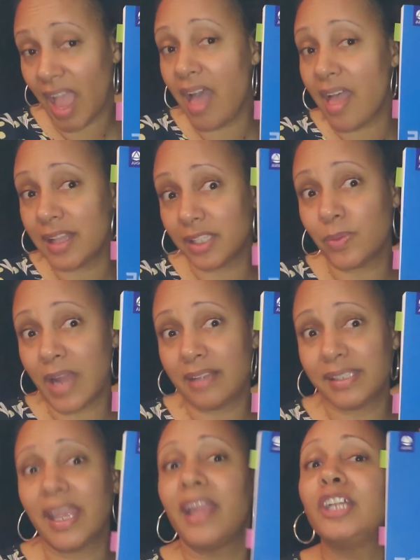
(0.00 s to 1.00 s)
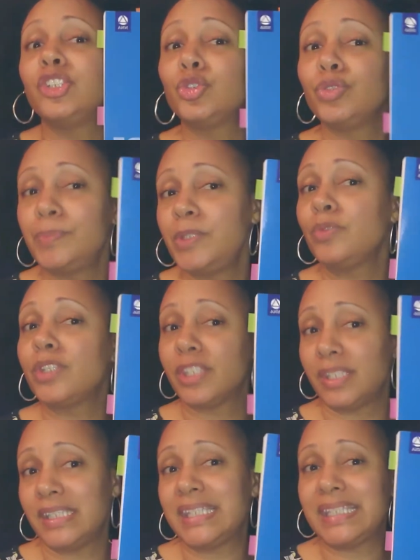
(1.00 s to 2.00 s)
That's what I say. Attributes
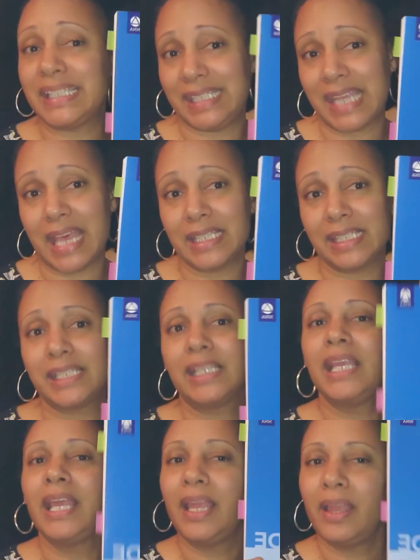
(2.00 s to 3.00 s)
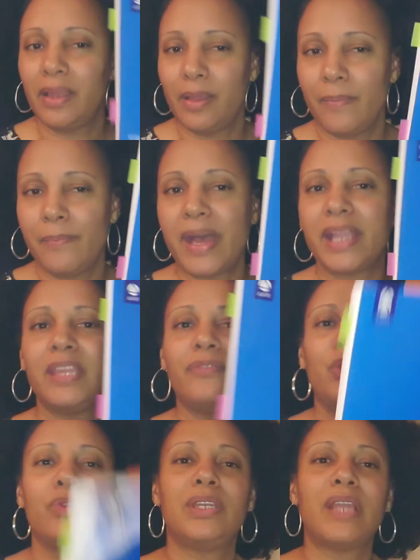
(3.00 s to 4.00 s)
to success by giving
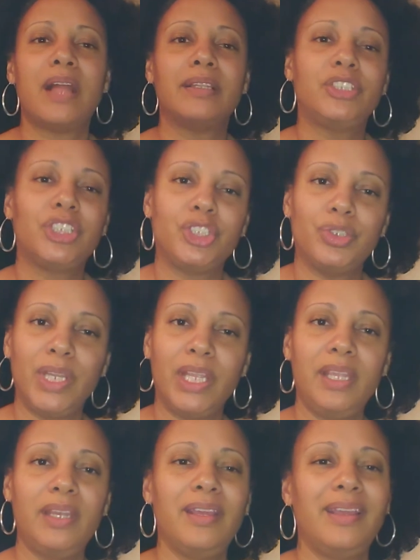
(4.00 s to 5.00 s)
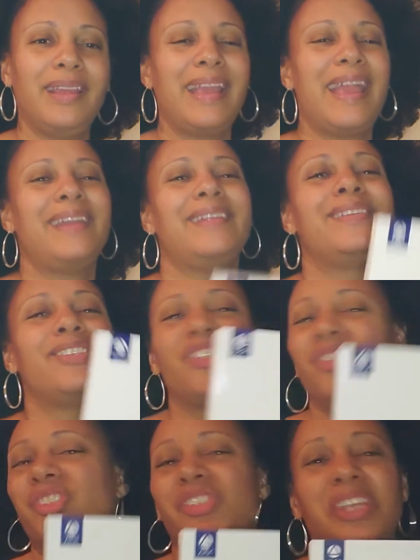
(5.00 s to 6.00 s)
you the knowledge that you need. And then this
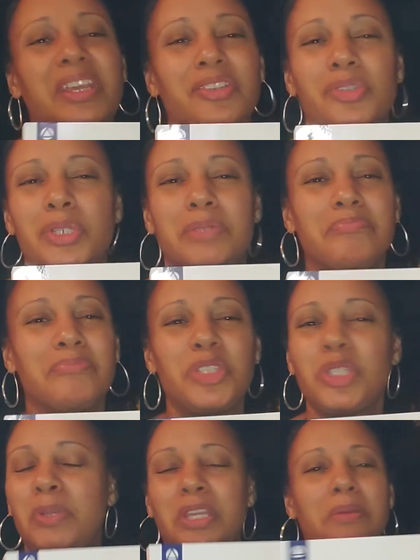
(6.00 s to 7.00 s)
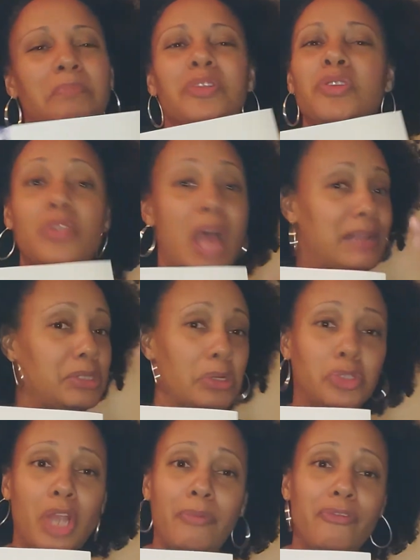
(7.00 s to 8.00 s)
is just extra. Just being, I
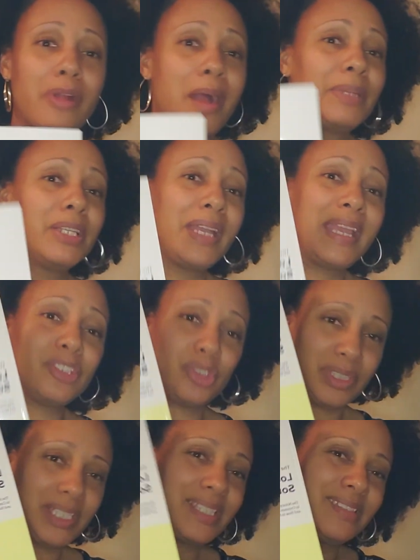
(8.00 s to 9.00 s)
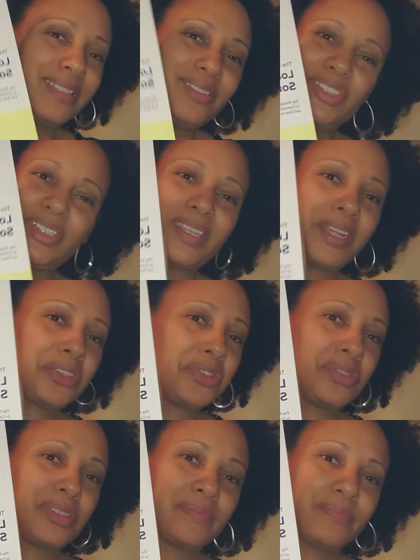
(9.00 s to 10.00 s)
told y'all before, I'm a little extra. This just
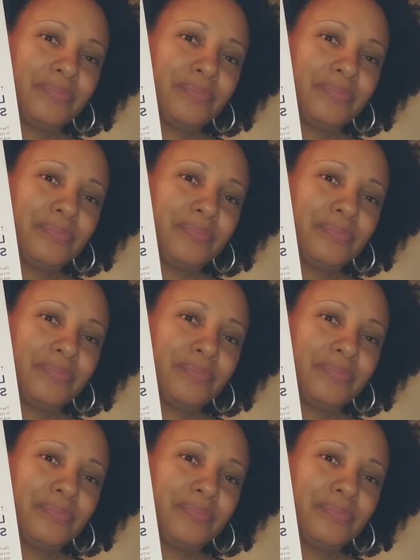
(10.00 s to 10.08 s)
extra.